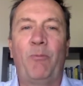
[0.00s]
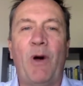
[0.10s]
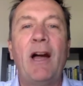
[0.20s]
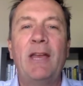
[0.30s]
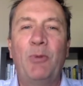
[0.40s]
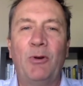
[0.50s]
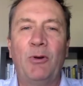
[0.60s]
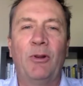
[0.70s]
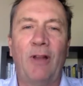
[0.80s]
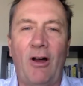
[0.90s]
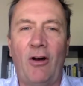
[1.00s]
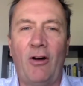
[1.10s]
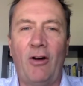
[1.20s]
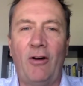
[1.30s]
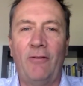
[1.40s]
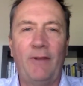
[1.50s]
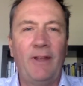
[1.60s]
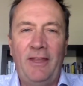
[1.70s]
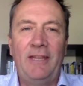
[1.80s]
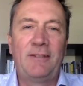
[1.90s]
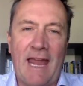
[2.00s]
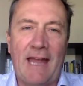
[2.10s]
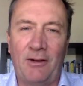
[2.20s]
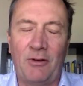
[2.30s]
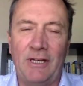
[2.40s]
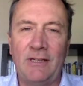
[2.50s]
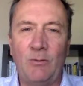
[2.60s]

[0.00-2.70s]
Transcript: Bible of these categories.